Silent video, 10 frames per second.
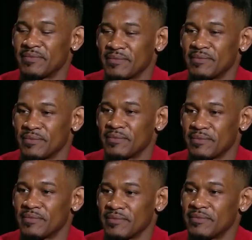rounds go
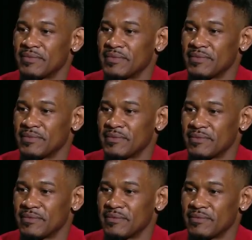by, and I go,
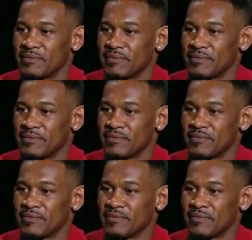Daniel's
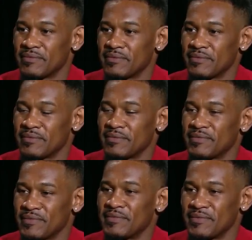winning the fight. Mm.
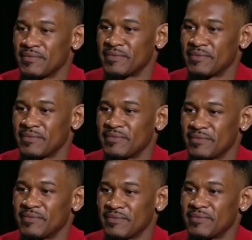He's an
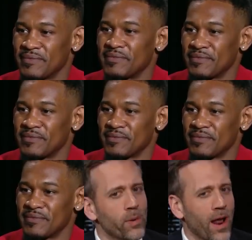excellent fighter,
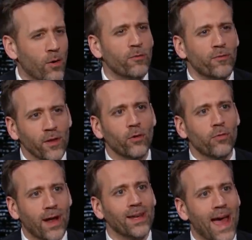but I don't feel
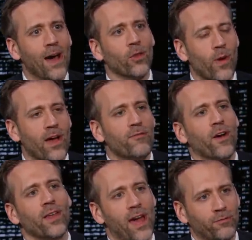right now the way I
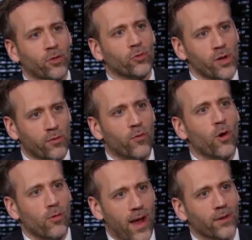felt after three or
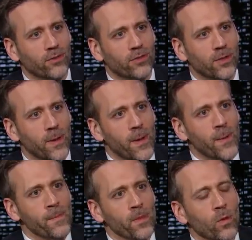four rounds. Mm. Mm-hmm.